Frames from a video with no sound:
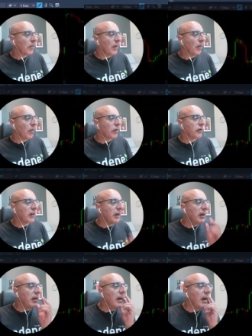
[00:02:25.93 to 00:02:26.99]
I'm watching
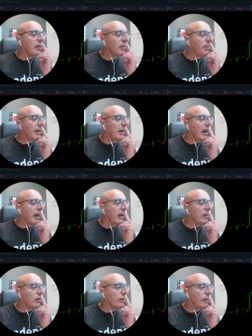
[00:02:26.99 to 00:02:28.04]

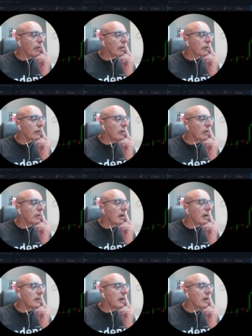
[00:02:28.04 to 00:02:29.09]
ENPH for short
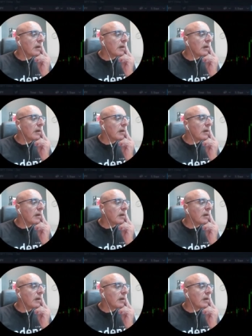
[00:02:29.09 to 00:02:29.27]
under